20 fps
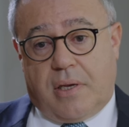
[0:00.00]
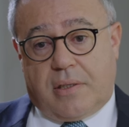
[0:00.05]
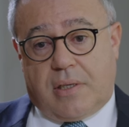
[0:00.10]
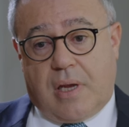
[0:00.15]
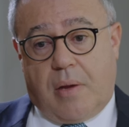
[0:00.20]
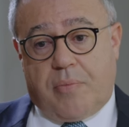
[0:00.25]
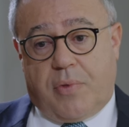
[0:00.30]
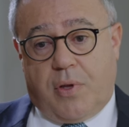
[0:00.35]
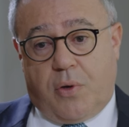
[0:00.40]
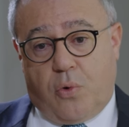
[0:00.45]

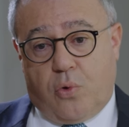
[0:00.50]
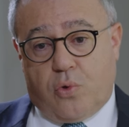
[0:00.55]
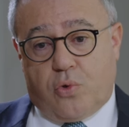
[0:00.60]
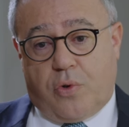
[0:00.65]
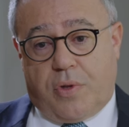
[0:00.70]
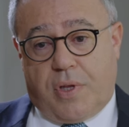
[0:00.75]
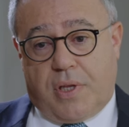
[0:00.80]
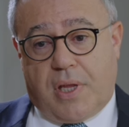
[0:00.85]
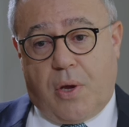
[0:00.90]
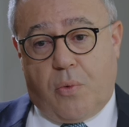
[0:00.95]
something also
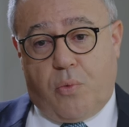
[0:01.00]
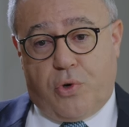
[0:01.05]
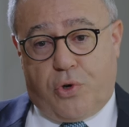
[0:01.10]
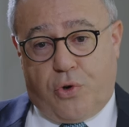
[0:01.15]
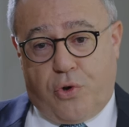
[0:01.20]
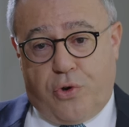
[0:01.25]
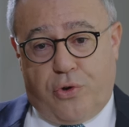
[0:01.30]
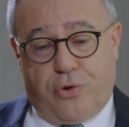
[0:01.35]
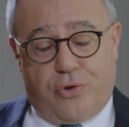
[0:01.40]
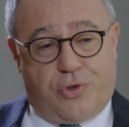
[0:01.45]
that I would
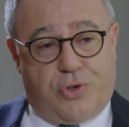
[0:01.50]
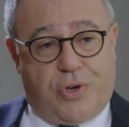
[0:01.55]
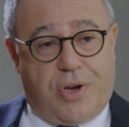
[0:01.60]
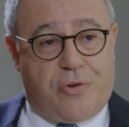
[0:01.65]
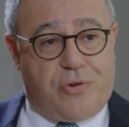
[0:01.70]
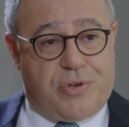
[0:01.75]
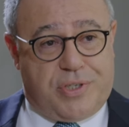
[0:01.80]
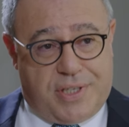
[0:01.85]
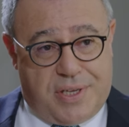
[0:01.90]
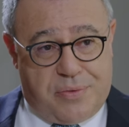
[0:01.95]
urge
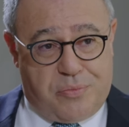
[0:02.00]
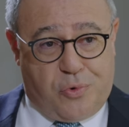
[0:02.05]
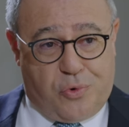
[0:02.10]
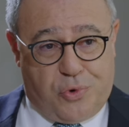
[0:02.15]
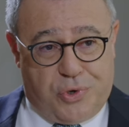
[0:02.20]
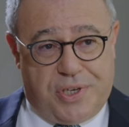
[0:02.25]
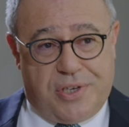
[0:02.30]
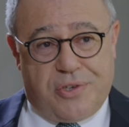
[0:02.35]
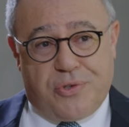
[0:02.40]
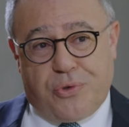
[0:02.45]
our esteemed
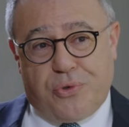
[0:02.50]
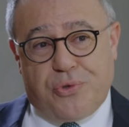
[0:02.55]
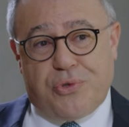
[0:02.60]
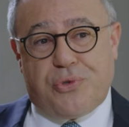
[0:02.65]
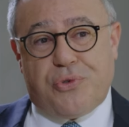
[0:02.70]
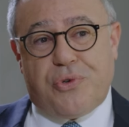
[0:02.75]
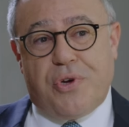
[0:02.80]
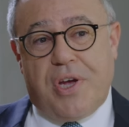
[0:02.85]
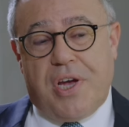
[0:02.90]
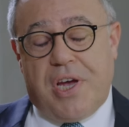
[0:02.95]
audience
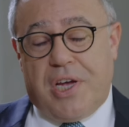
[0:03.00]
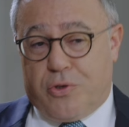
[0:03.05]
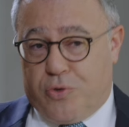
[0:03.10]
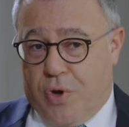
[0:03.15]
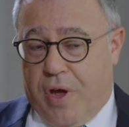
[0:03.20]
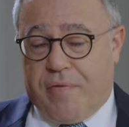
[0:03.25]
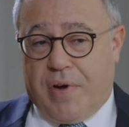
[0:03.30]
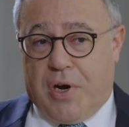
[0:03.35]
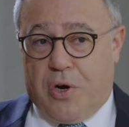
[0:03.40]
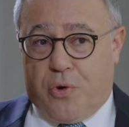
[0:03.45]
also to
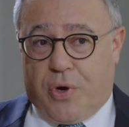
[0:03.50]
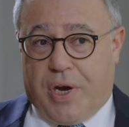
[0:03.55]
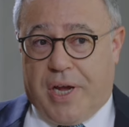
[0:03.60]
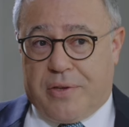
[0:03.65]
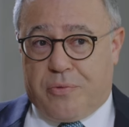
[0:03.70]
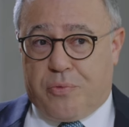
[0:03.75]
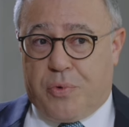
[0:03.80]
have a look at.